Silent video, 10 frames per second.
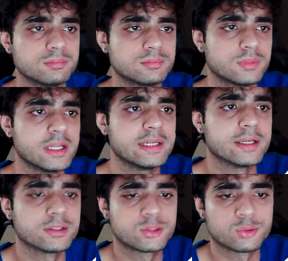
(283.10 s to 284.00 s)

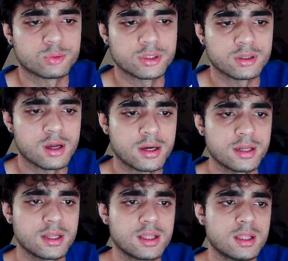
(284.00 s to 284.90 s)
detailed tutorial on
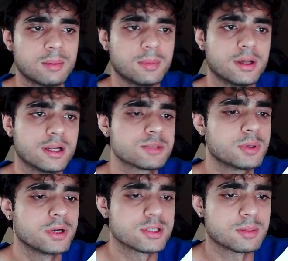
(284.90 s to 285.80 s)
it. But it's
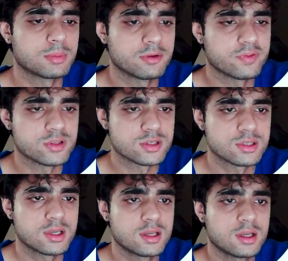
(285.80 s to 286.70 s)
pretty simple if you just
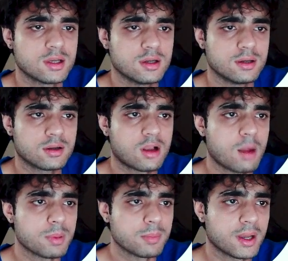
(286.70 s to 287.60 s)

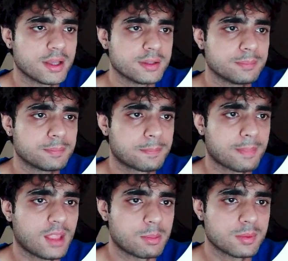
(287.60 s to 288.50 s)
copy my
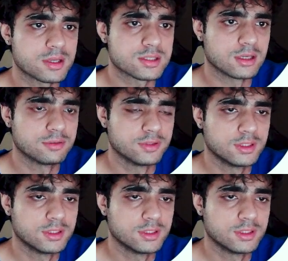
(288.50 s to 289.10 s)
stuff.